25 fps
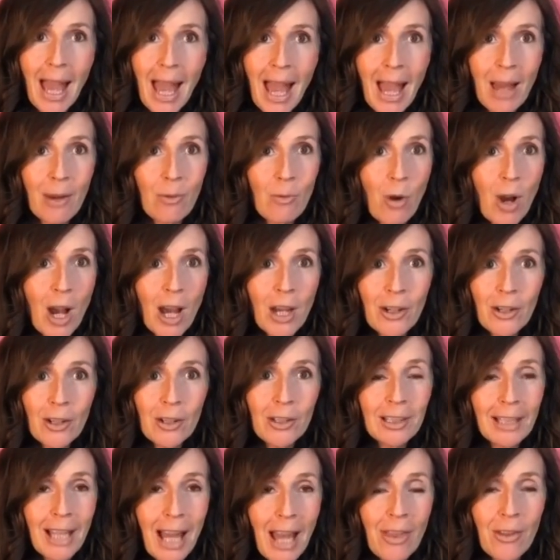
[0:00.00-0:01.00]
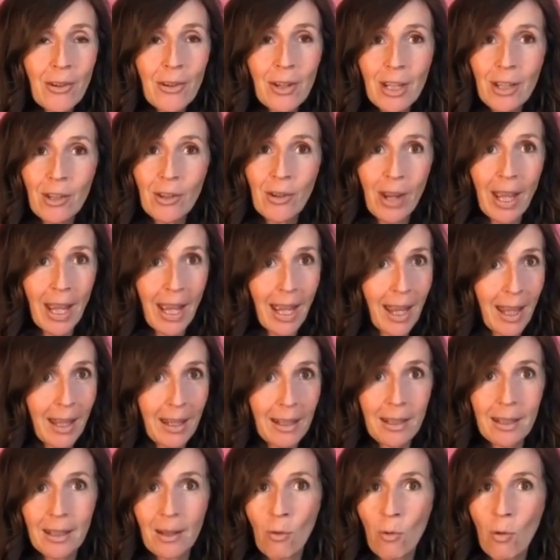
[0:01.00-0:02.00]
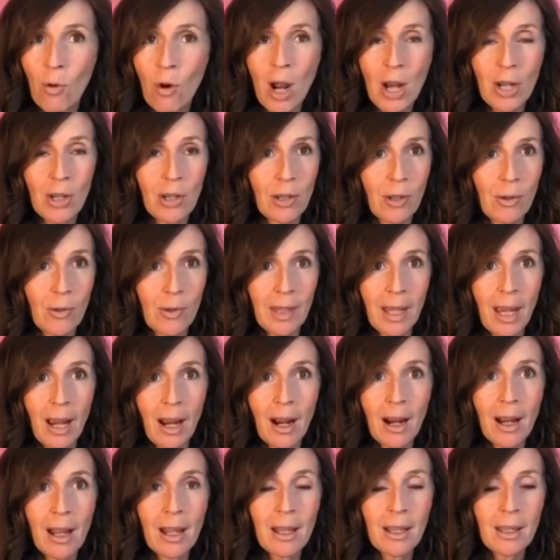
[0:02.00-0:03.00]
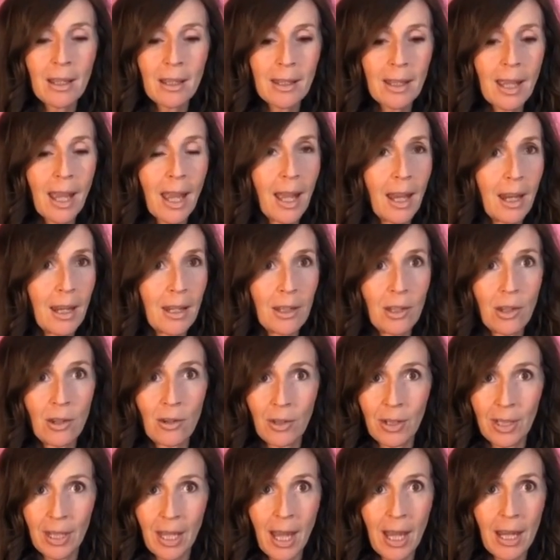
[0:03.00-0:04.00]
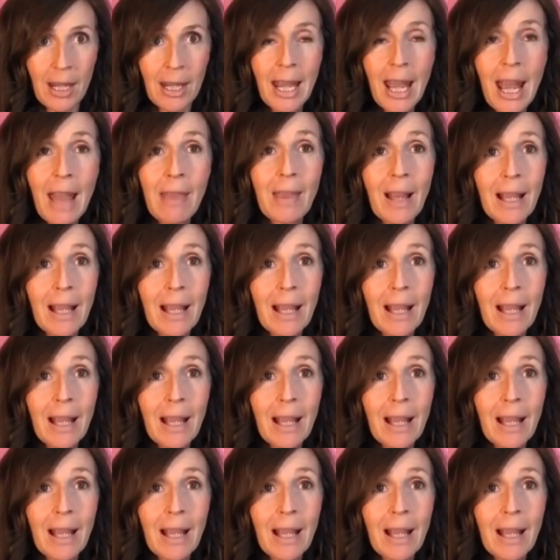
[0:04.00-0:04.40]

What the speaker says: add water, lather it in your hand, wash those areas, and you're done.